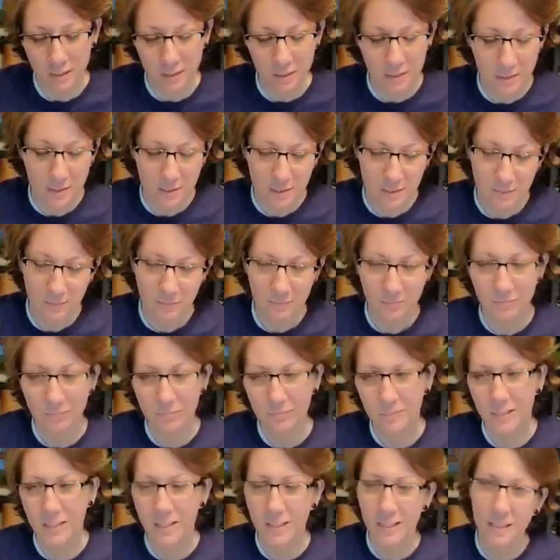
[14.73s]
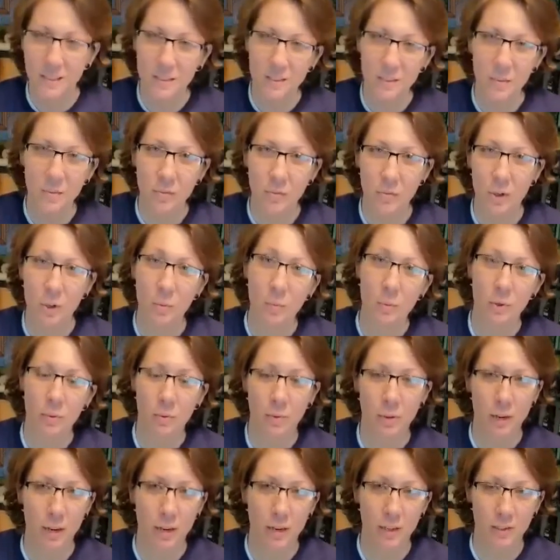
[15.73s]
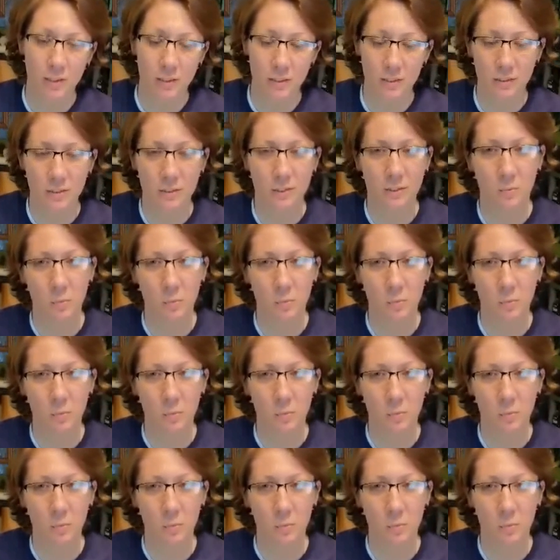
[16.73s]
an exothermic reaction.